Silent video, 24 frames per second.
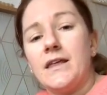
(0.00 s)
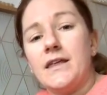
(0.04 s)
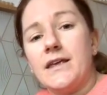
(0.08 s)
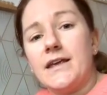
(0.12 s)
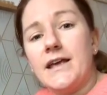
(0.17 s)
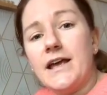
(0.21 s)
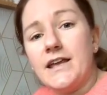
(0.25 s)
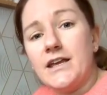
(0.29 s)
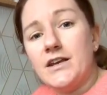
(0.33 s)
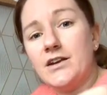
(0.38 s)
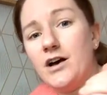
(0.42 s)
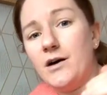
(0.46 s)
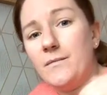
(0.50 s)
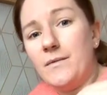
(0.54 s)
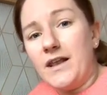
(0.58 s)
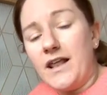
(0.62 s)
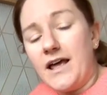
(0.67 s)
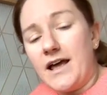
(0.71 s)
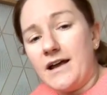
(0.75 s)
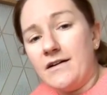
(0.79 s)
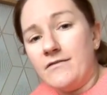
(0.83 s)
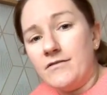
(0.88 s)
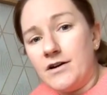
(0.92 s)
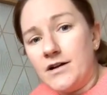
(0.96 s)
you get your normal
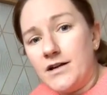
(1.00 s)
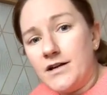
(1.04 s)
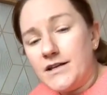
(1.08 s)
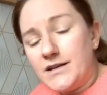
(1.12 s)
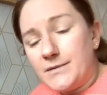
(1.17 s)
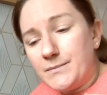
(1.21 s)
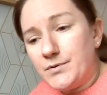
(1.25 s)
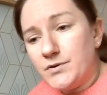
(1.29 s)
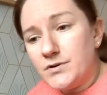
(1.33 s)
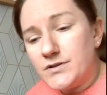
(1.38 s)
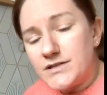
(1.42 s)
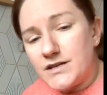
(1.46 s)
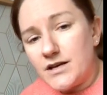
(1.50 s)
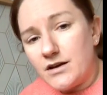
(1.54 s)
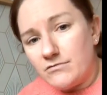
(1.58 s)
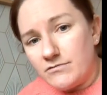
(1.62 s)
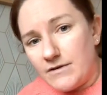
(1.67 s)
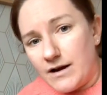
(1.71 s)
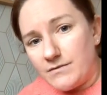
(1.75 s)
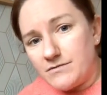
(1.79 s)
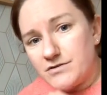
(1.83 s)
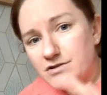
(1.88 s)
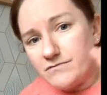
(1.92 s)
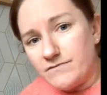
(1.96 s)
airer, you put it
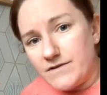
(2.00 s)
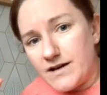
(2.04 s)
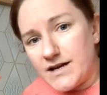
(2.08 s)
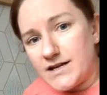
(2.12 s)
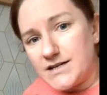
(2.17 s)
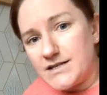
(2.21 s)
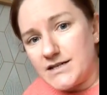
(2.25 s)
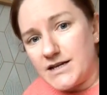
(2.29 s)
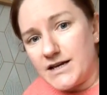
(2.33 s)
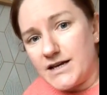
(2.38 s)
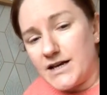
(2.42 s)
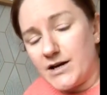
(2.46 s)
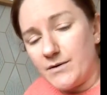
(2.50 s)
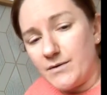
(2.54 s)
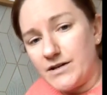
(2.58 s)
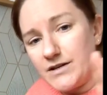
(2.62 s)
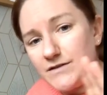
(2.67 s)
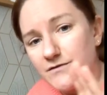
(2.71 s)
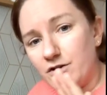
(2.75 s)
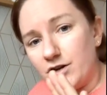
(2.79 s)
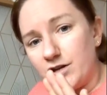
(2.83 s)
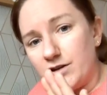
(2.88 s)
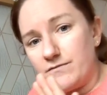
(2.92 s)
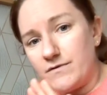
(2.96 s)
around your radiator when
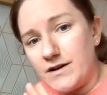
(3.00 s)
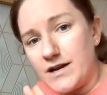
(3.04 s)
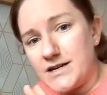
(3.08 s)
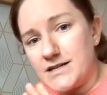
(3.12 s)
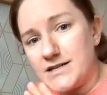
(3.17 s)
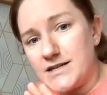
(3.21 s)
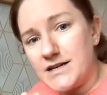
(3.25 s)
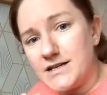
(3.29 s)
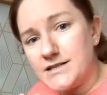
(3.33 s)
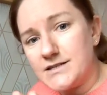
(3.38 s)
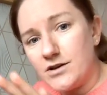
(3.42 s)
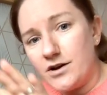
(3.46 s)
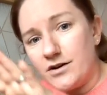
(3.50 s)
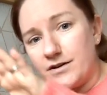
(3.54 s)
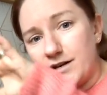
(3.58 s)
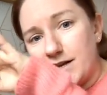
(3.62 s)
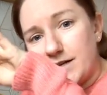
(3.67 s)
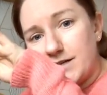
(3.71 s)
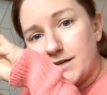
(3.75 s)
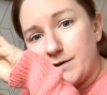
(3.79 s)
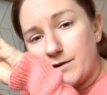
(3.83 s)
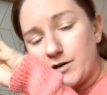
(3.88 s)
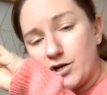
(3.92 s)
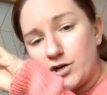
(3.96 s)
you've got your radiators on
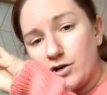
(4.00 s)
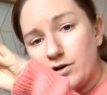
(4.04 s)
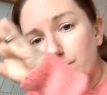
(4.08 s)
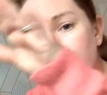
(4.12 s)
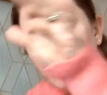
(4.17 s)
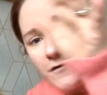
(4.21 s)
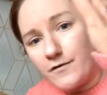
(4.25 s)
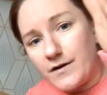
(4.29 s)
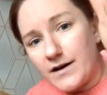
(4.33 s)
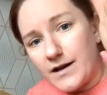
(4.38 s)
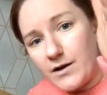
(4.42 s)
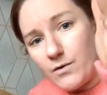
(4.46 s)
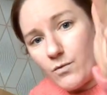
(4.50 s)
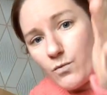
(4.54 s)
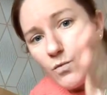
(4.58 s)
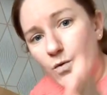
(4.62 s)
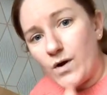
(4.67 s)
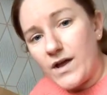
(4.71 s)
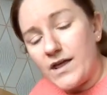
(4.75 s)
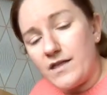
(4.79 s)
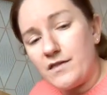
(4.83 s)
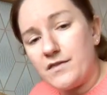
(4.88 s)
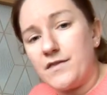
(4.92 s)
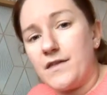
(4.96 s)
and you cover it
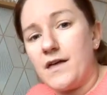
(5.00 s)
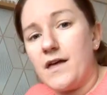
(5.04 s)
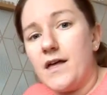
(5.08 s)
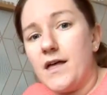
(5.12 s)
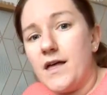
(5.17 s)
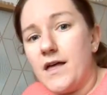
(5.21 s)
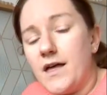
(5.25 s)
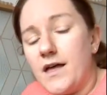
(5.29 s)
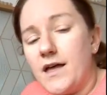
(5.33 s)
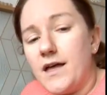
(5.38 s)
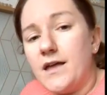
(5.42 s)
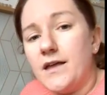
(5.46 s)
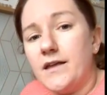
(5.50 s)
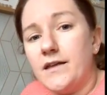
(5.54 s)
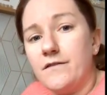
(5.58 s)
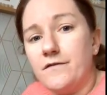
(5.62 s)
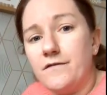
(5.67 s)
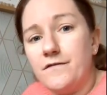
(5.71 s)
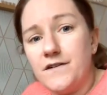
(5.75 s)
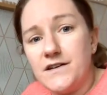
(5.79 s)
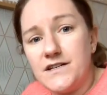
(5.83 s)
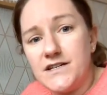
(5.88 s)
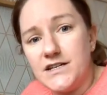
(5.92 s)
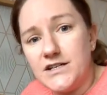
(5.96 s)
with a
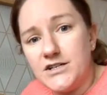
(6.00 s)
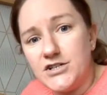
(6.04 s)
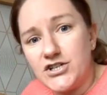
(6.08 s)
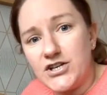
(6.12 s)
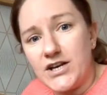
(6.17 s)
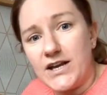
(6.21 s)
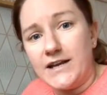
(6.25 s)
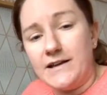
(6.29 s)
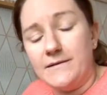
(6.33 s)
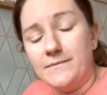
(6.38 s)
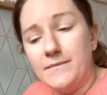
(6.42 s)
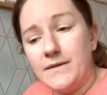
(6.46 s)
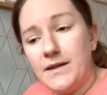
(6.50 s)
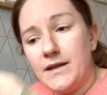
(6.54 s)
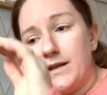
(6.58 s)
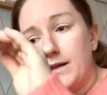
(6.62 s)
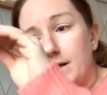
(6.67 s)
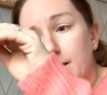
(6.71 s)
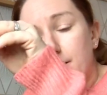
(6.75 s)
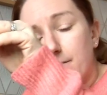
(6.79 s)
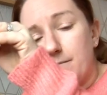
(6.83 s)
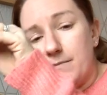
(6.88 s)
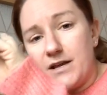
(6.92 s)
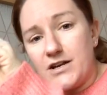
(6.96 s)
fitted sheet.
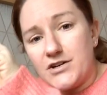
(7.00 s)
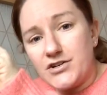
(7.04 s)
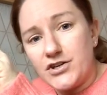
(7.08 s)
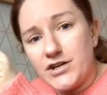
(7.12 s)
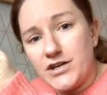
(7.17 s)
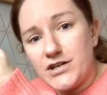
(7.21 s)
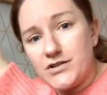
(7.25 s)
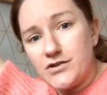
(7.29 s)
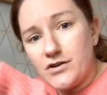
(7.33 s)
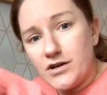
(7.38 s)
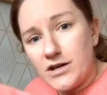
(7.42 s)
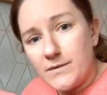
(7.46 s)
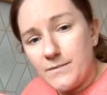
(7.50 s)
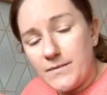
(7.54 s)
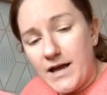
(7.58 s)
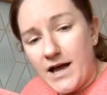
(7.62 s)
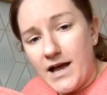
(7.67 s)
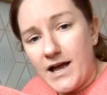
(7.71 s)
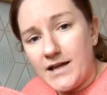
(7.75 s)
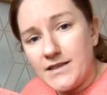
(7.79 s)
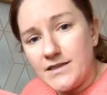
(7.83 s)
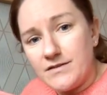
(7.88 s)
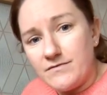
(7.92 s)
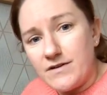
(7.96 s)
Make sure you tuck it
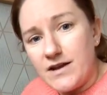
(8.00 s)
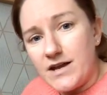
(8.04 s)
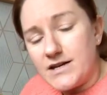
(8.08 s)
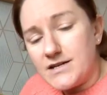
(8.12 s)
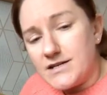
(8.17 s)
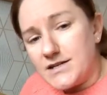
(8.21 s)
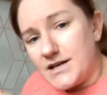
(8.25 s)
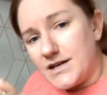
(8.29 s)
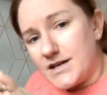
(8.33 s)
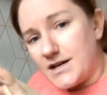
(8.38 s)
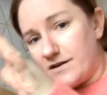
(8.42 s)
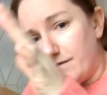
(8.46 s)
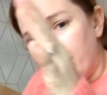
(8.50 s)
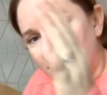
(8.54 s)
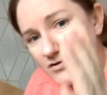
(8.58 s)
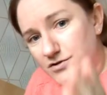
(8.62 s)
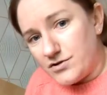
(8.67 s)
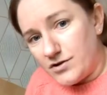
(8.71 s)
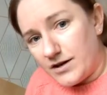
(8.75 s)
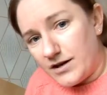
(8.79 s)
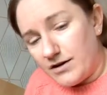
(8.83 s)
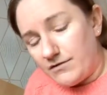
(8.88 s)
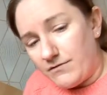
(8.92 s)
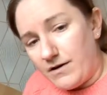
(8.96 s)
behind the radiator and
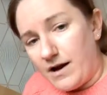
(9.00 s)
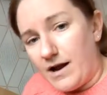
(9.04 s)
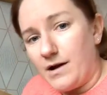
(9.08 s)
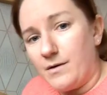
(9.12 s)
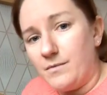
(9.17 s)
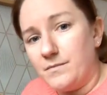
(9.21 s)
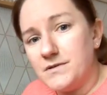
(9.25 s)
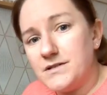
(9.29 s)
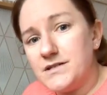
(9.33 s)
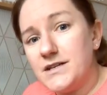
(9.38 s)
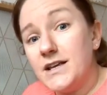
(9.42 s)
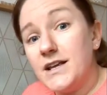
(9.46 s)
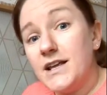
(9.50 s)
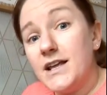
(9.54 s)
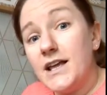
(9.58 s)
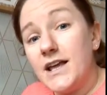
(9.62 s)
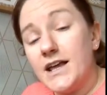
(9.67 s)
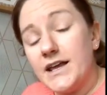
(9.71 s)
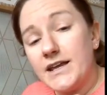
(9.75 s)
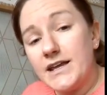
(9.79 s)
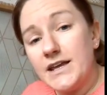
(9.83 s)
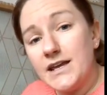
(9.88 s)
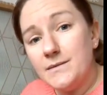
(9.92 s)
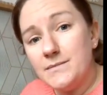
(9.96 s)
tuck it round.
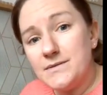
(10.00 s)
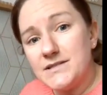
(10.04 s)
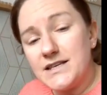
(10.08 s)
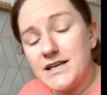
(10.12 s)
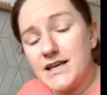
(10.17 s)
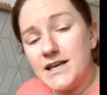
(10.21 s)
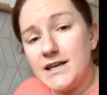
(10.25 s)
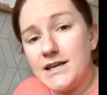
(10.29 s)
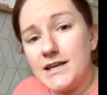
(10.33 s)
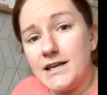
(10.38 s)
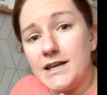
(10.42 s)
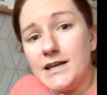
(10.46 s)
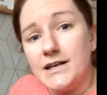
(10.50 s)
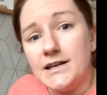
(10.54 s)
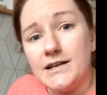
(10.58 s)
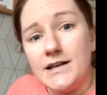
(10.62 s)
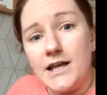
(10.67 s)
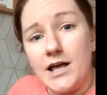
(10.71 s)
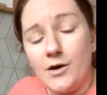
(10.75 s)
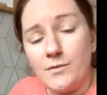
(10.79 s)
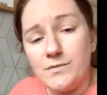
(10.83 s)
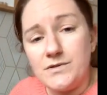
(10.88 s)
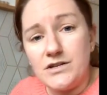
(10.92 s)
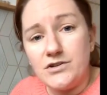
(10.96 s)
It keeps the heat in
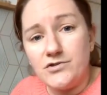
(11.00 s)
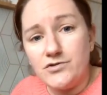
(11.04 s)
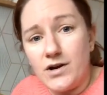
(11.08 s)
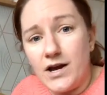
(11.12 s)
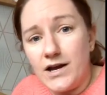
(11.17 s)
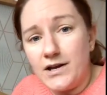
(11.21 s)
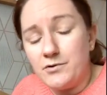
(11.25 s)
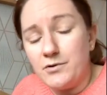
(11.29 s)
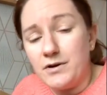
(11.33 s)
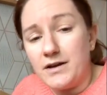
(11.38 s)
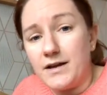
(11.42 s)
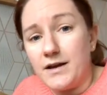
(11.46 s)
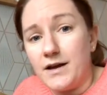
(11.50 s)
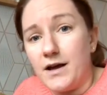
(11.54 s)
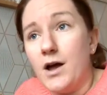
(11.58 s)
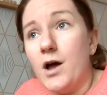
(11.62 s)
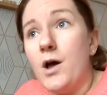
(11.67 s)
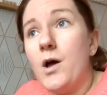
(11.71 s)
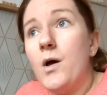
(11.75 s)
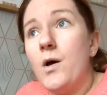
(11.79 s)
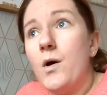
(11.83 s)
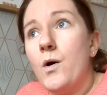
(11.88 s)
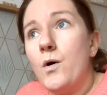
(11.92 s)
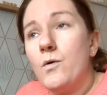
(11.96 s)
and helps it dry quicker,
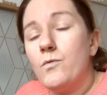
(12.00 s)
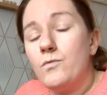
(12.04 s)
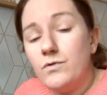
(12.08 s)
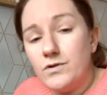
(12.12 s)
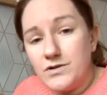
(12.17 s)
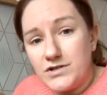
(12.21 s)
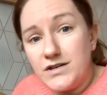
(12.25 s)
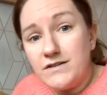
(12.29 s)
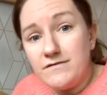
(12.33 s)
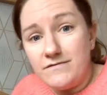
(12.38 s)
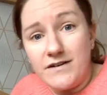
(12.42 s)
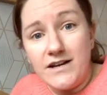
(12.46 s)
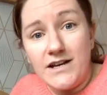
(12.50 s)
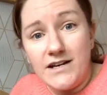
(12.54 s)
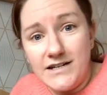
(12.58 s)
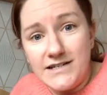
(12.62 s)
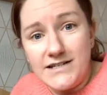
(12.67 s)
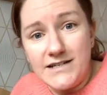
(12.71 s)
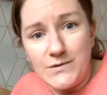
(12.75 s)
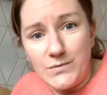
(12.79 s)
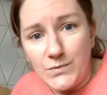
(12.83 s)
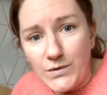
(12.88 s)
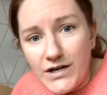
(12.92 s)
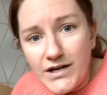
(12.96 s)
which it really
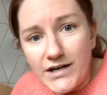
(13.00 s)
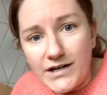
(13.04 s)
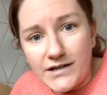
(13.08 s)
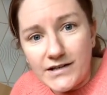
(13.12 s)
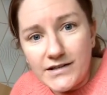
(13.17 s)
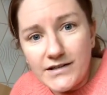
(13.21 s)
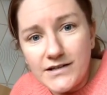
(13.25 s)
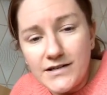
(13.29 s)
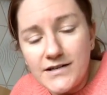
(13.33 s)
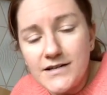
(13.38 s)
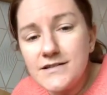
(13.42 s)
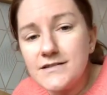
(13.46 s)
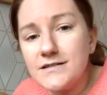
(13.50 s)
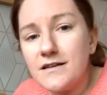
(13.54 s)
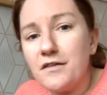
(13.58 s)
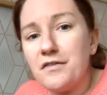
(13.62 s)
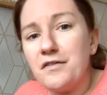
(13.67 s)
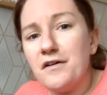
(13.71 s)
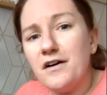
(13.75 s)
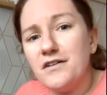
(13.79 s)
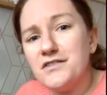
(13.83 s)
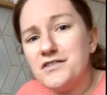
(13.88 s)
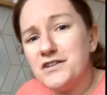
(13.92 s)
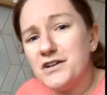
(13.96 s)
did work. So I
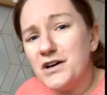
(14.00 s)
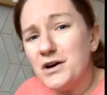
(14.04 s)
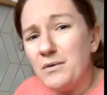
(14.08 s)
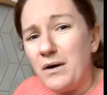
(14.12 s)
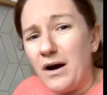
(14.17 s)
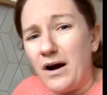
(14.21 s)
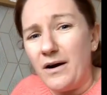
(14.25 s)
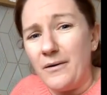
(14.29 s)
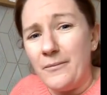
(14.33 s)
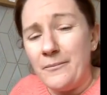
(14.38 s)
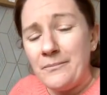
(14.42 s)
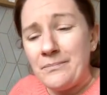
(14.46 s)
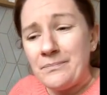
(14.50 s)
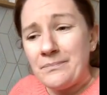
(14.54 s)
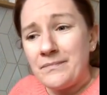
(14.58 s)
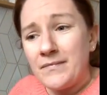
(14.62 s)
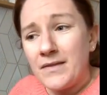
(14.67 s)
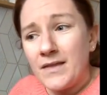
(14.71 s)
thought, you know what?